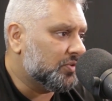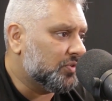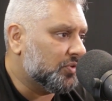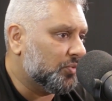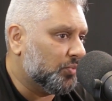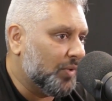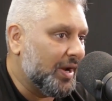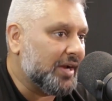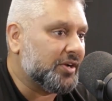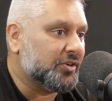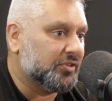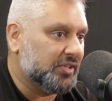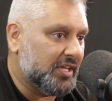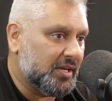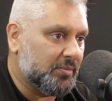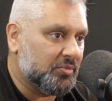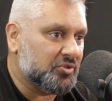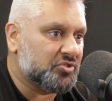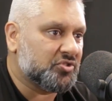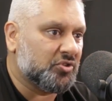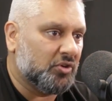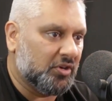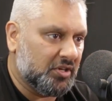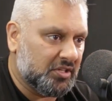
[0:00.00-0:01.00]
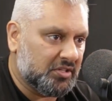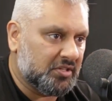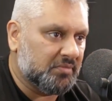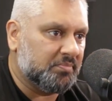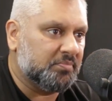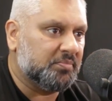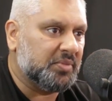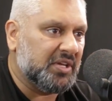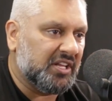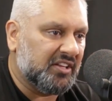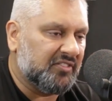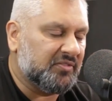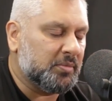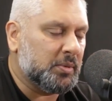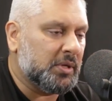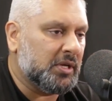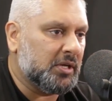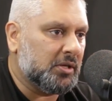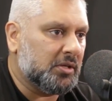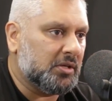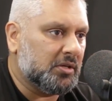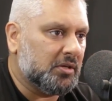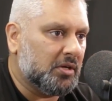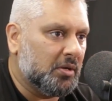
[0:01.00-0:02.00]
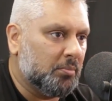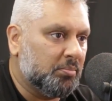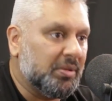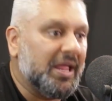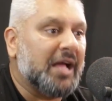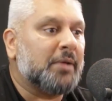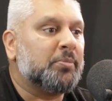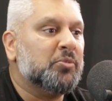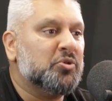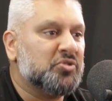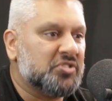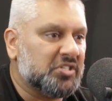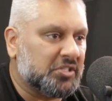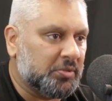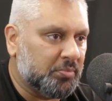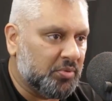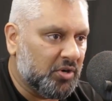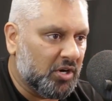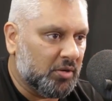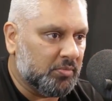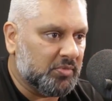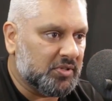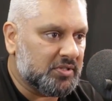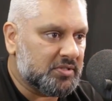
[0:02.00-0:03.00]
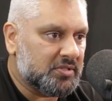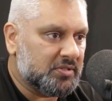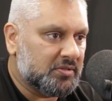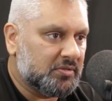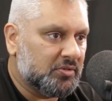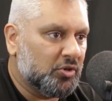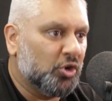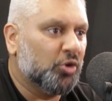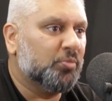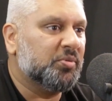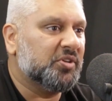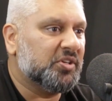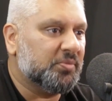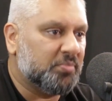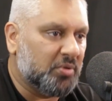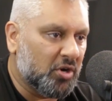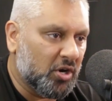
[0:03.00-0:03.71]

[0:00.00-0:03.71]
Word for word: the record label started developing uh, black music departments, urban yes.